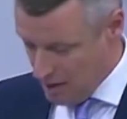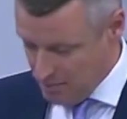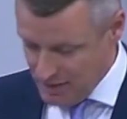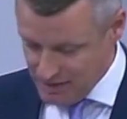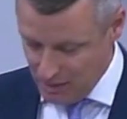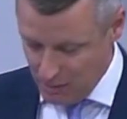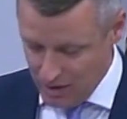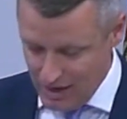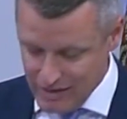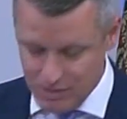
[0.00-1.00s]
means that we
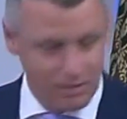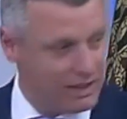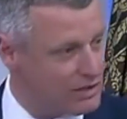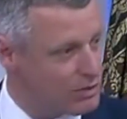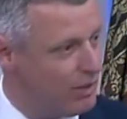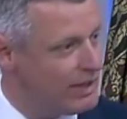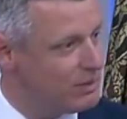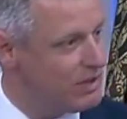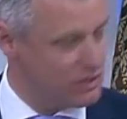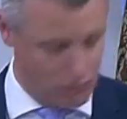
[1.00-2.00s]
are intimately entwined
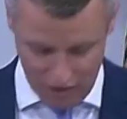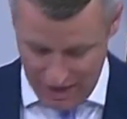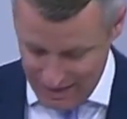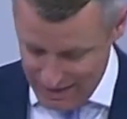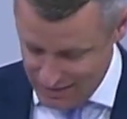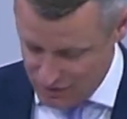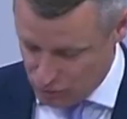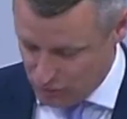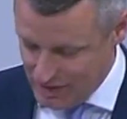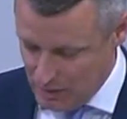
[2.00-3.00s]
with this story, and it is a
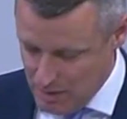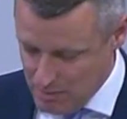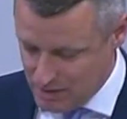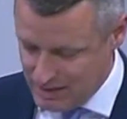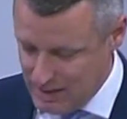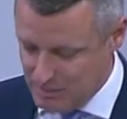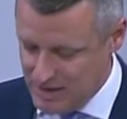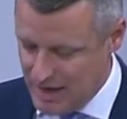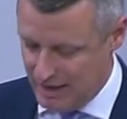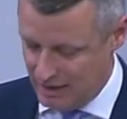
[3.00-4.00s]
story that we must keep
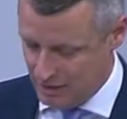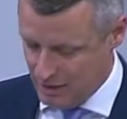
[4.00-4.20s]
telling.